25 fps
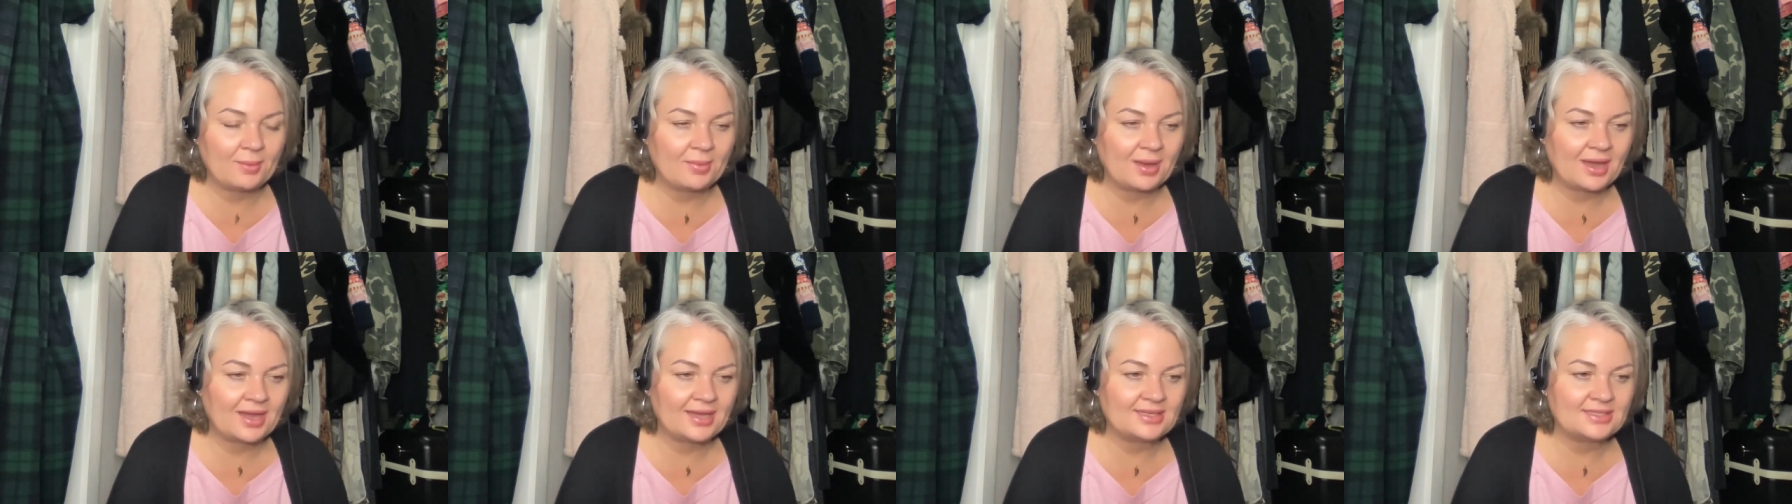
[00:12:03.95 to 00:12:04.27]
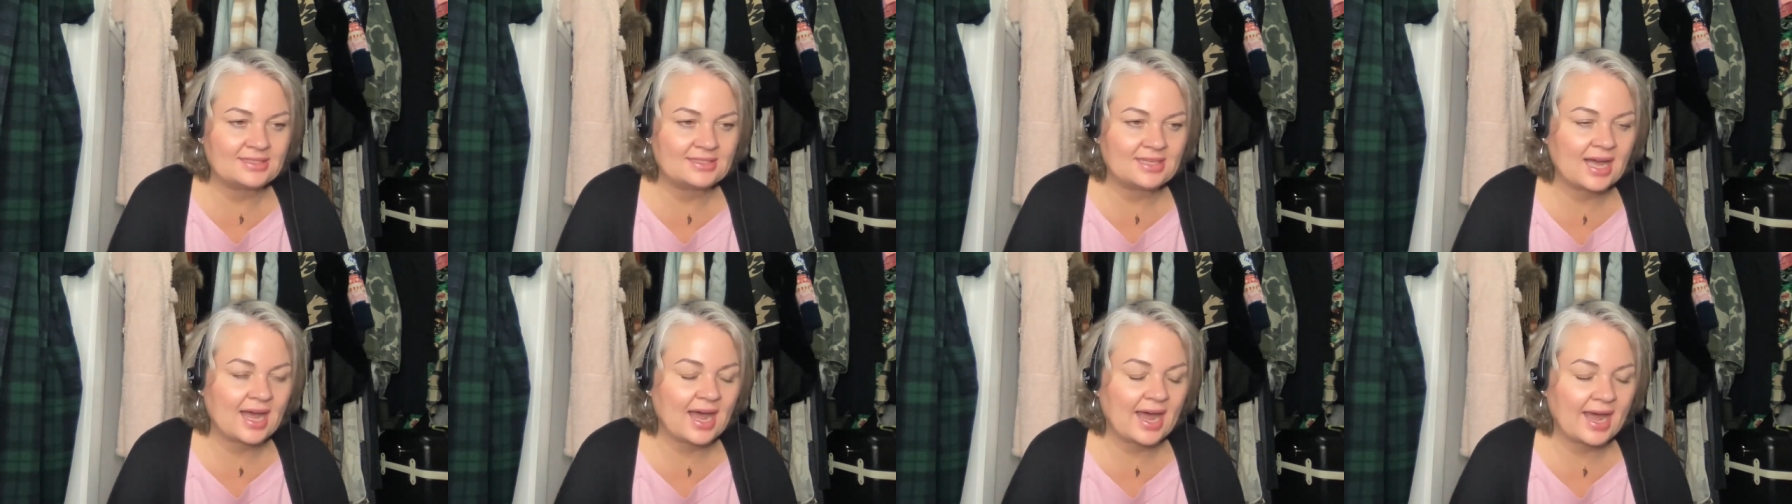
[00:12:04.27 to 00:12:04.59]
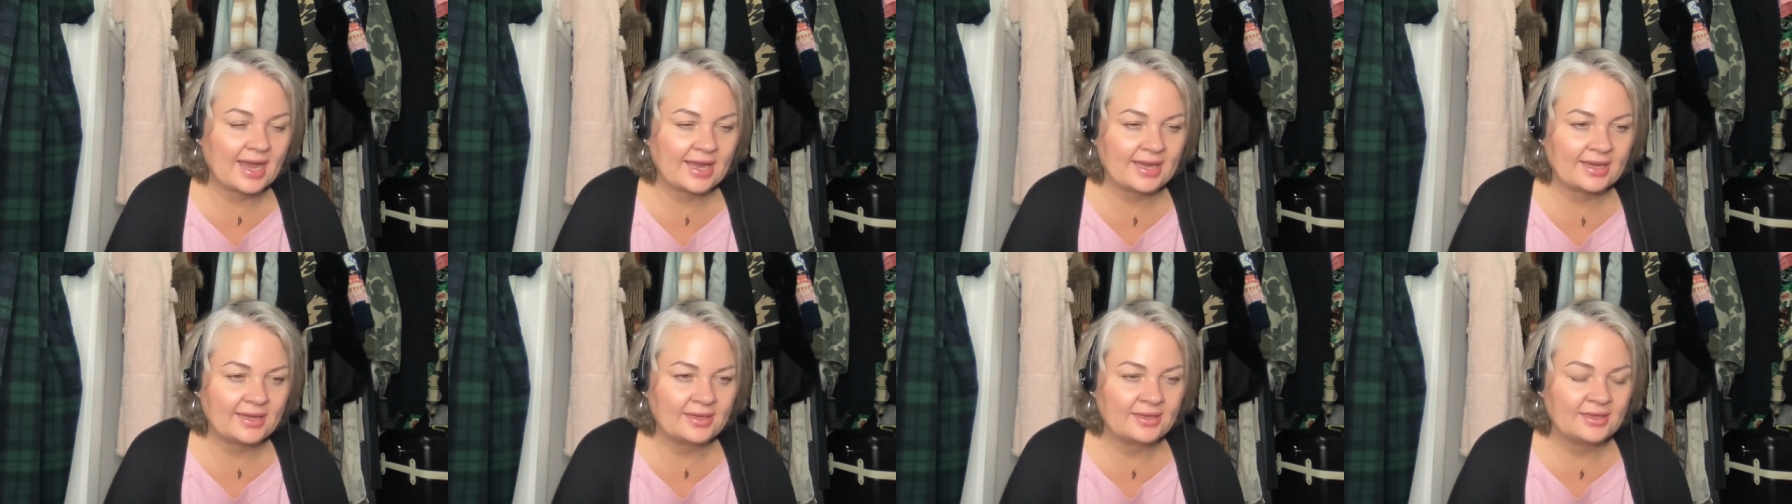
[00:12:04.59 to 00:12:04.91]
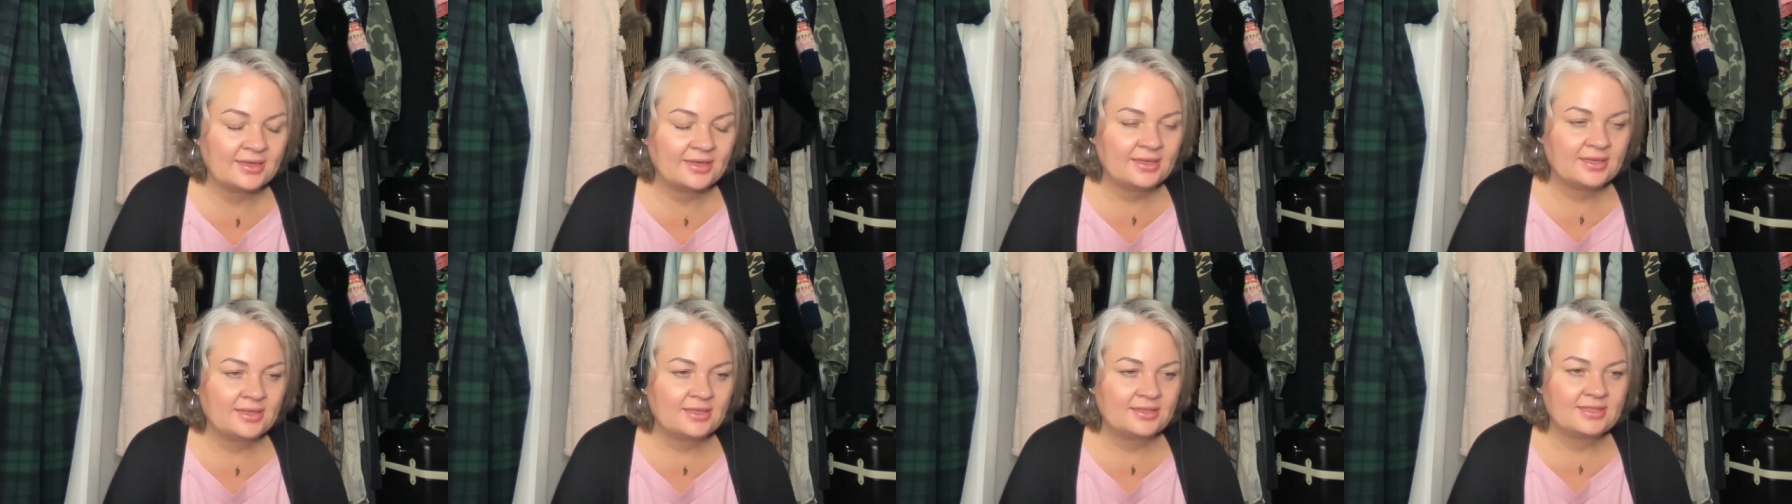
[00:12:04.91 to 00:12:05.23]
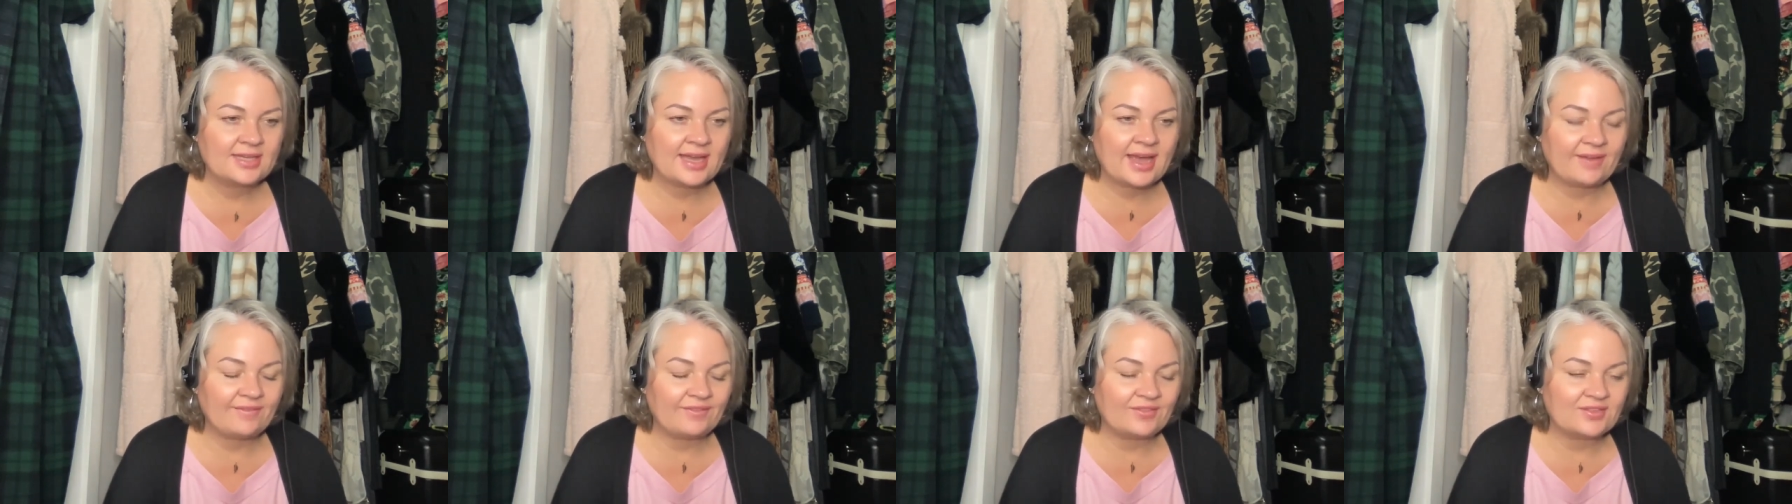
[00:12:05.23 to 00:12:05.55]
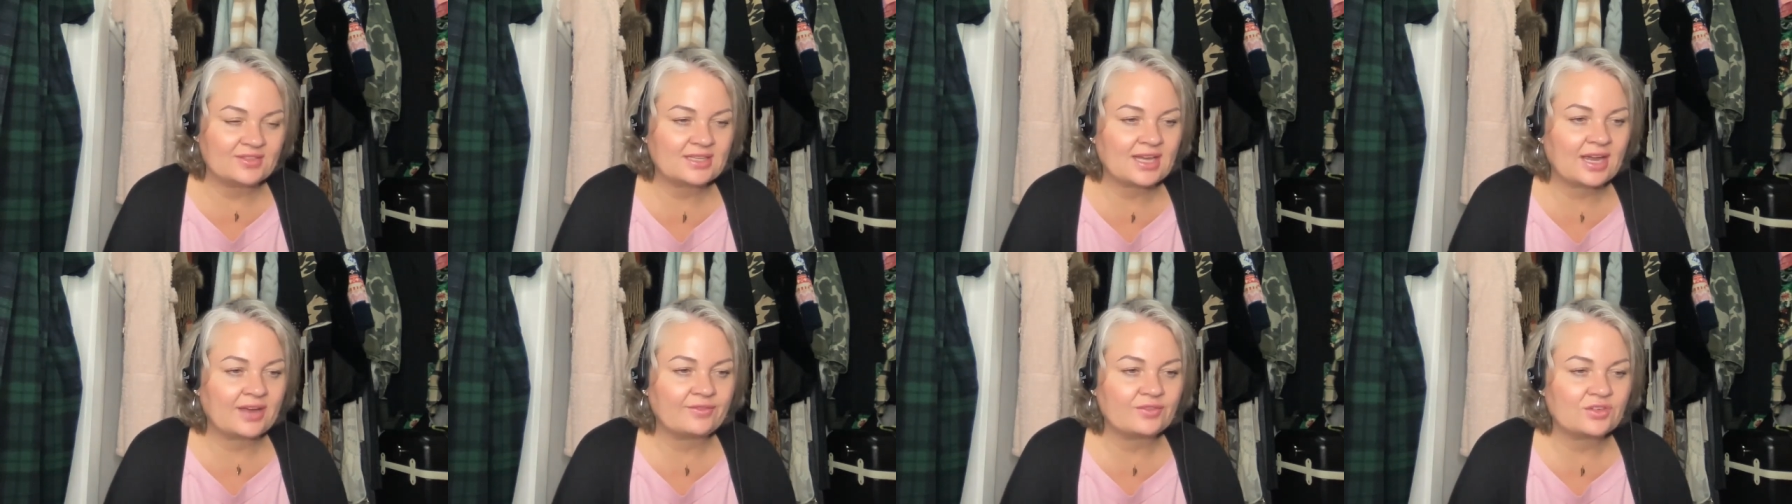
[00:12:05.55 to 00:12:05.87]
mind's eye to have
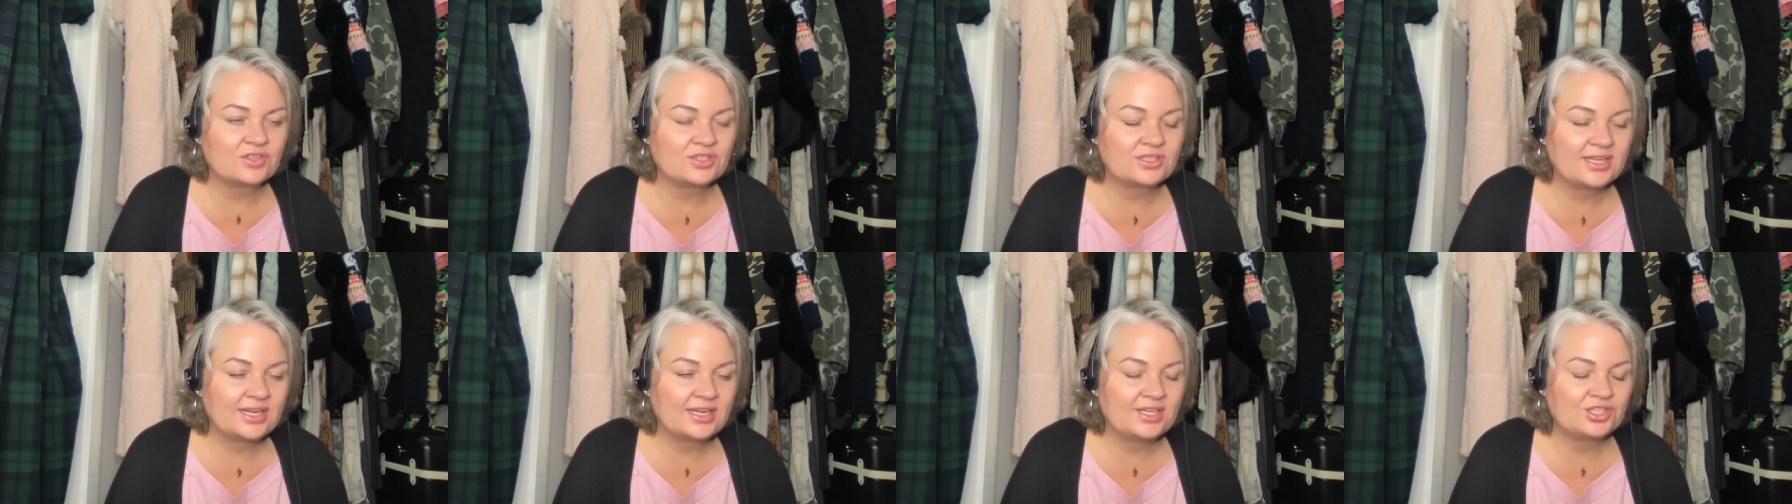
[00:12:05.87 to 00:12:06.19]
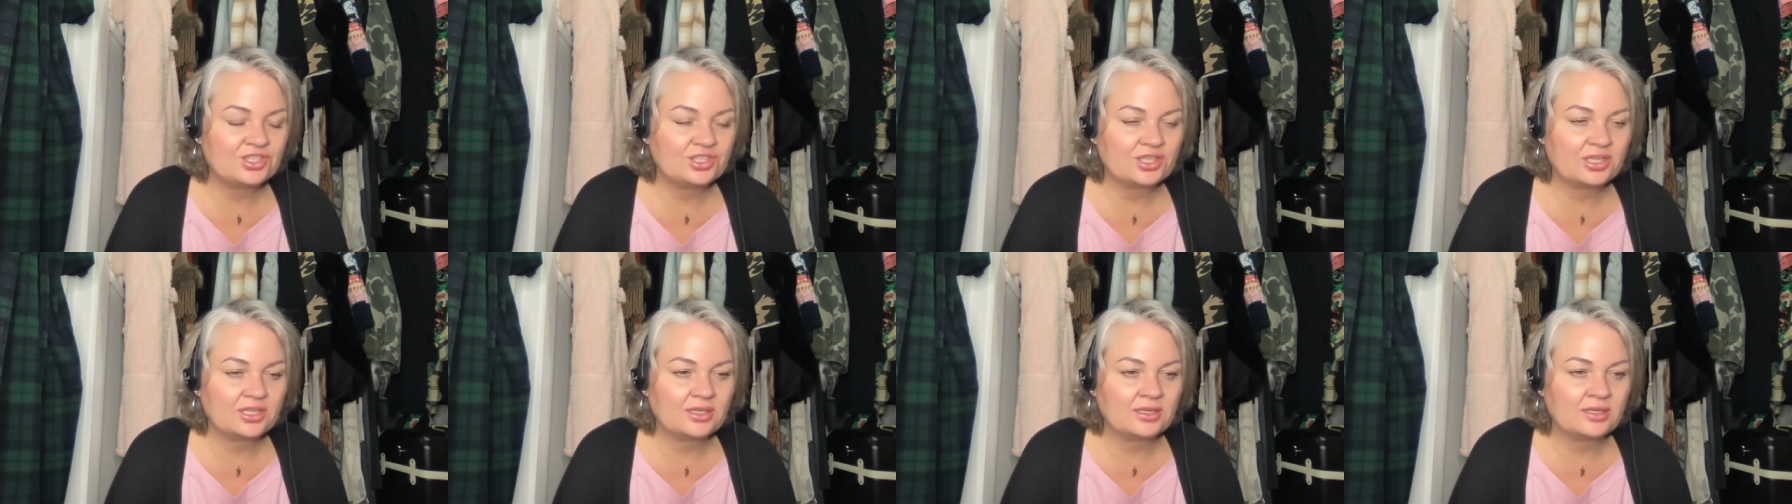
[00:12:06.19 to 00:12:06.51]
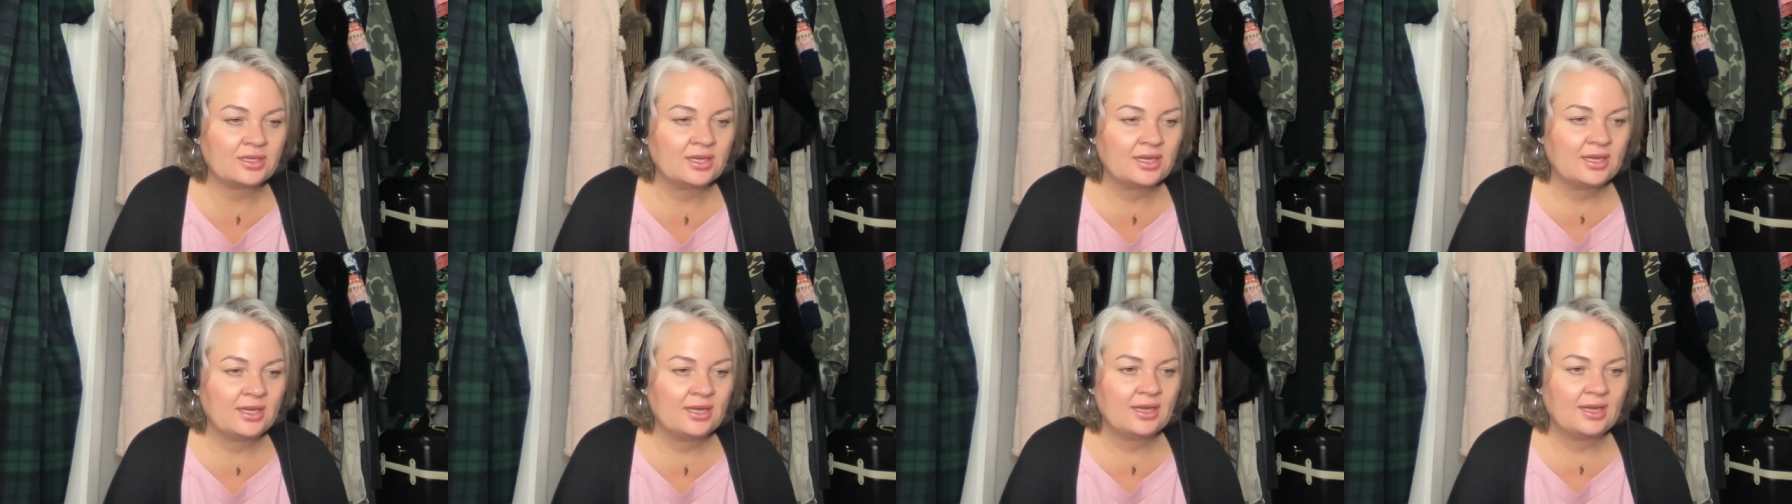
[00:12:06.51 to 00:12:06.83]
this conversation,